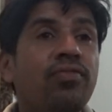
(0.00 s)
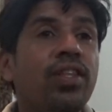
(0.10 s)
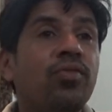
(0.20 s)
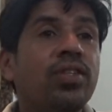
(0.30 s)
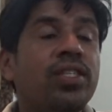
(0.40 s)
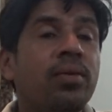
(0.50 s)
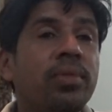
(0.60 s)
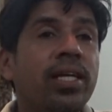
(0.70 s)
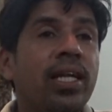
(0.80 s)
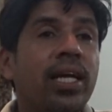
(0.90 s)
if there was
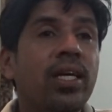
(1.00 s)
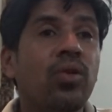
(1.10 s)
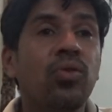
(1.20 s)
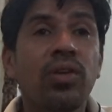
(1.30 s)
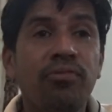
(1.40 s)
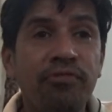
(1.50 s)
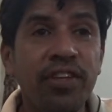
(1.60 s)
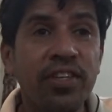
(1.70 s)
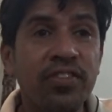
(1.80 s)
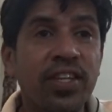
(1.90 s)
something like a local
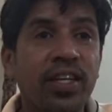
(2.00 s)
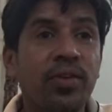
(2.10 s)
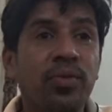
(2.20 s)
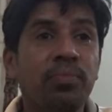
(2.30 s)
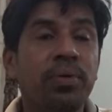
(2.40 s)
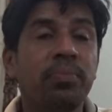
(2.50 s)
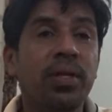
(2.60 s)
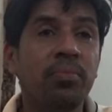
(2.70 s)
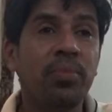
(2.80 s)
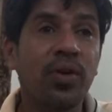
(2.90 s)
feast and
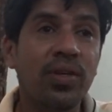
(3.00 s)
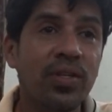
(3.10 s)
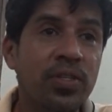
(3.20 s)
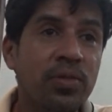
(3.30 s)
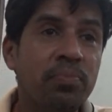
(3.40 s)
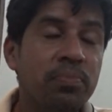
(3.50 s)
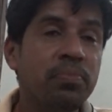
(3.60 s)
people brought us